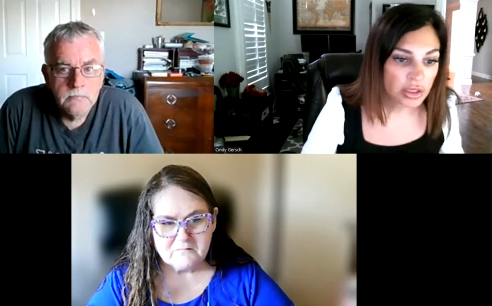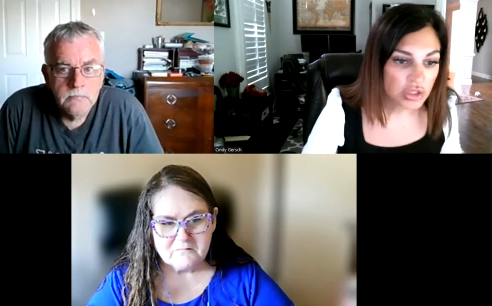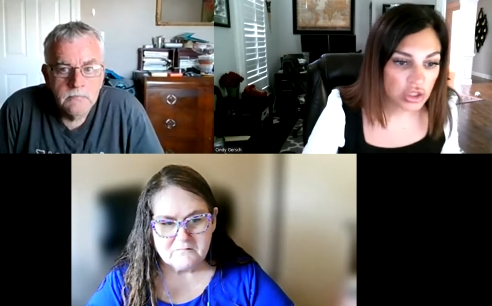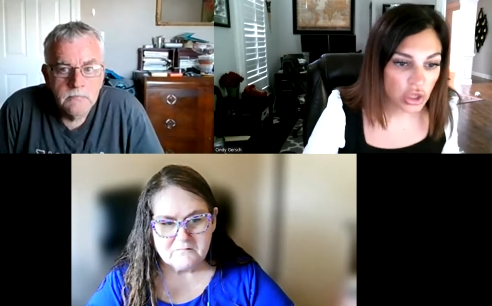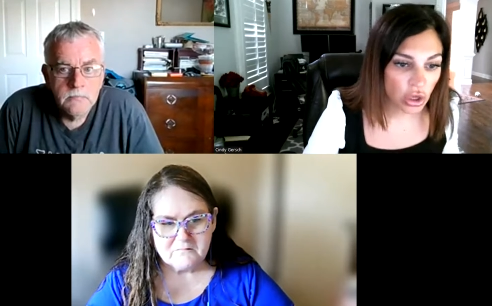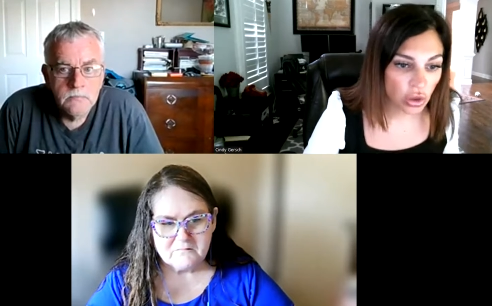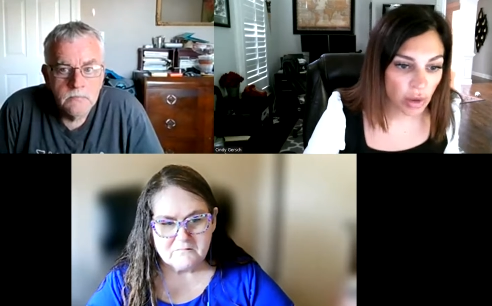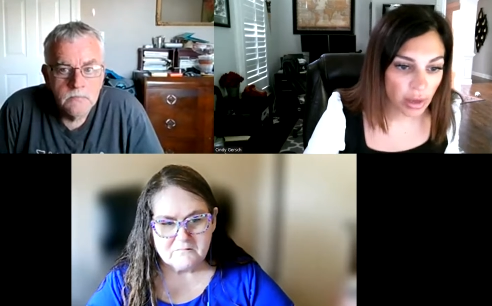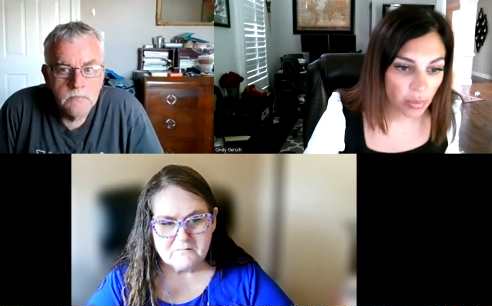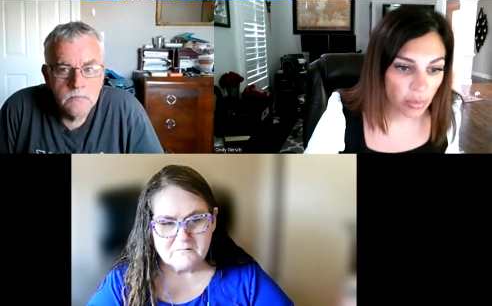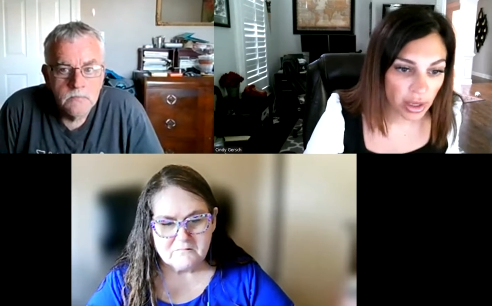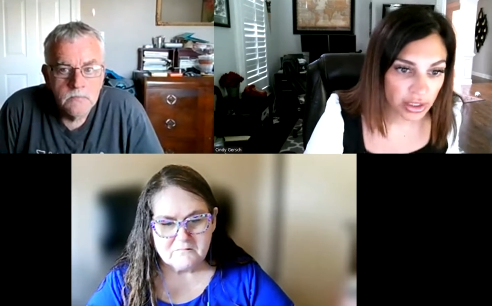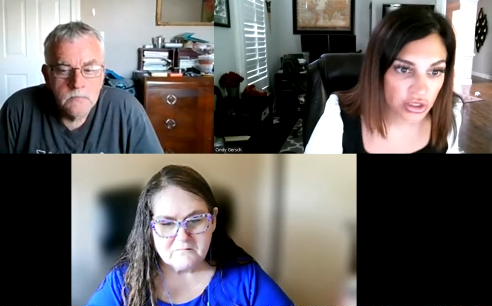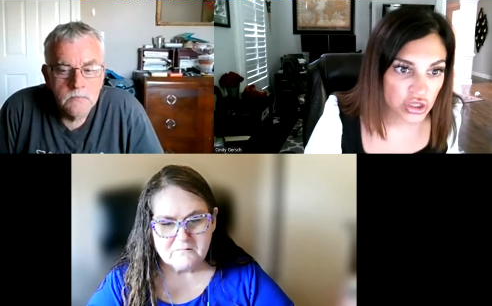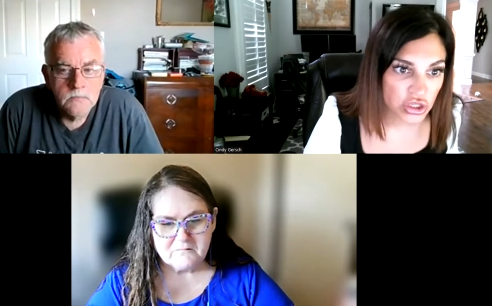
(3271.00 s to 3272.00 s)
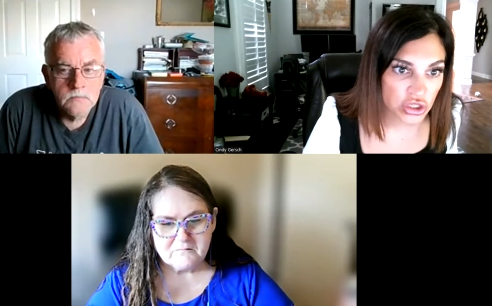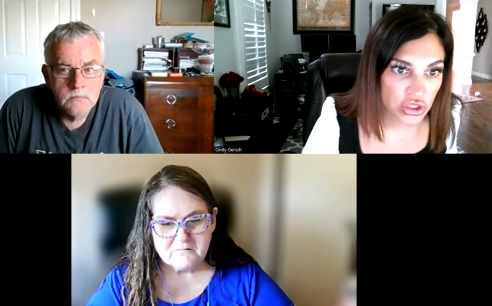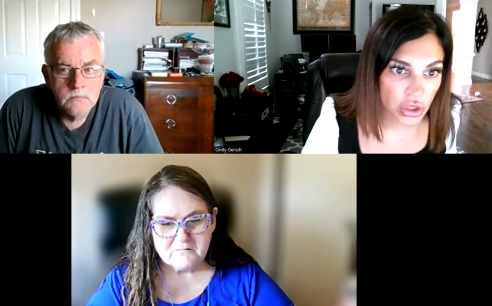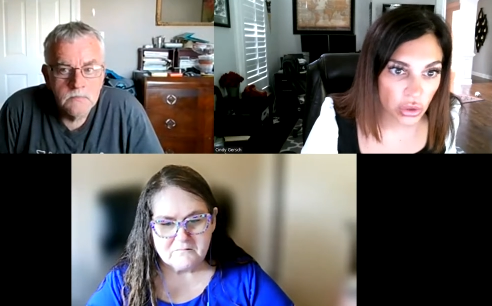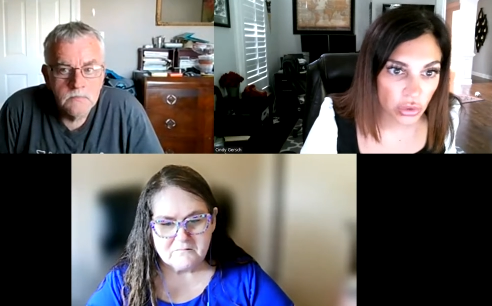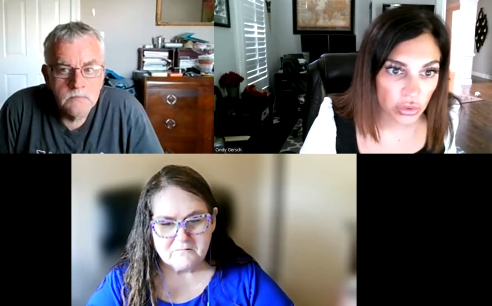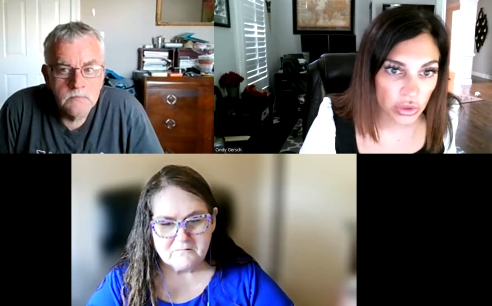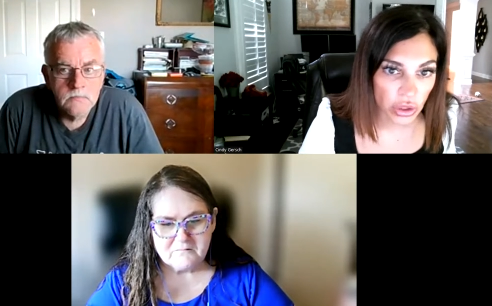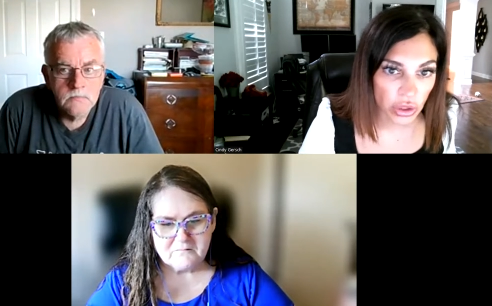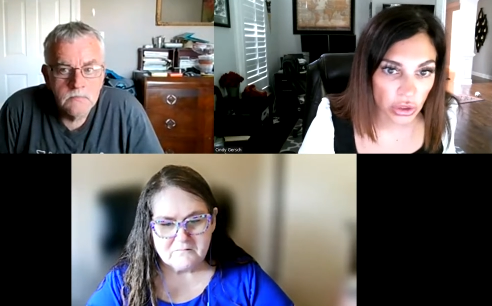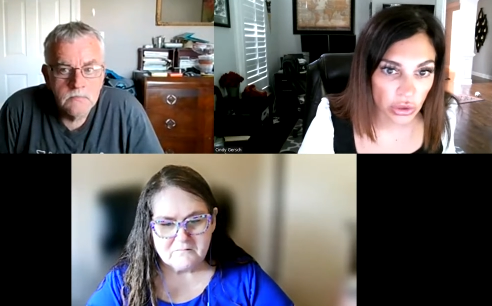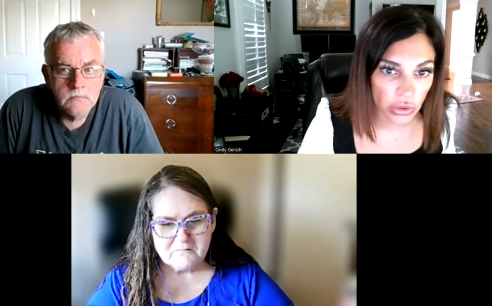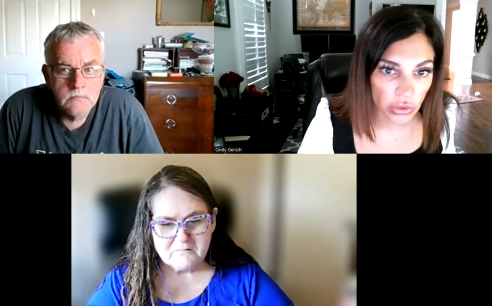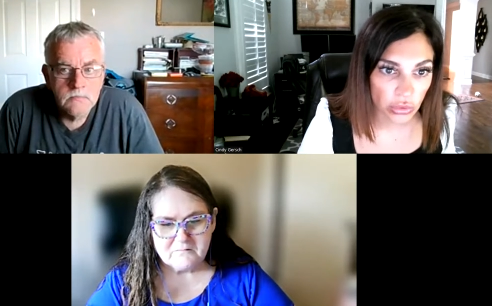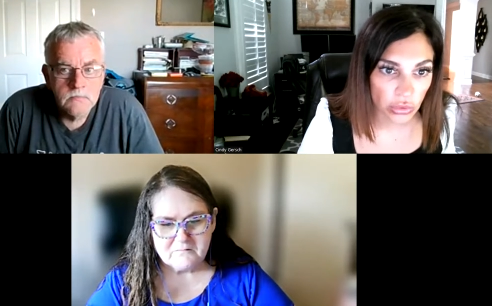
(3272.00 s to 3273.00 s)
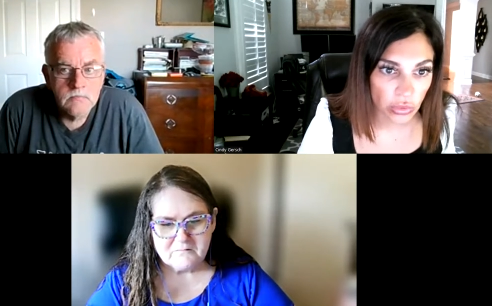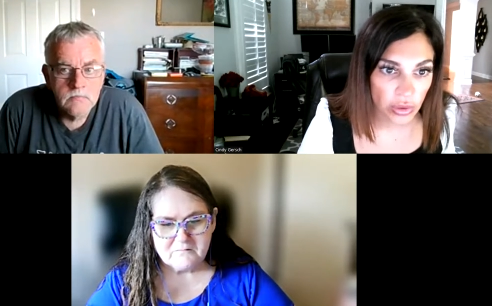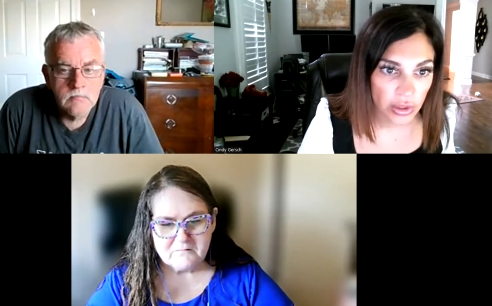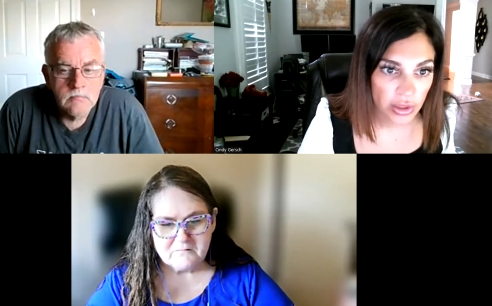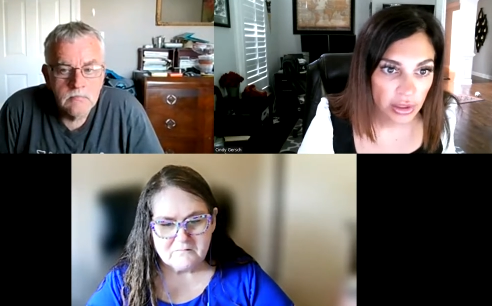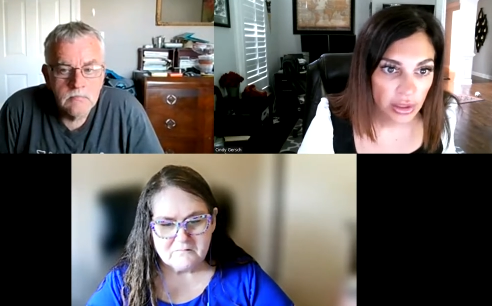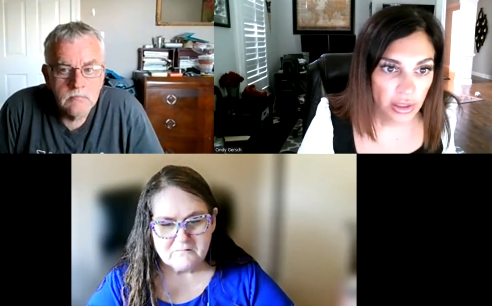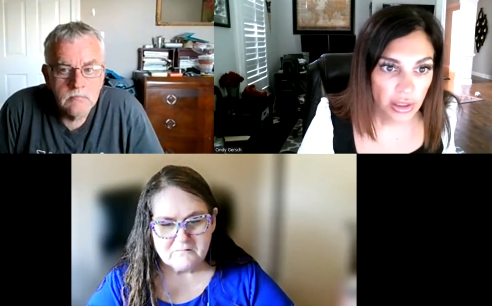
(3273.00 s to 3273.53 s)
Speaker 1: So I want to show you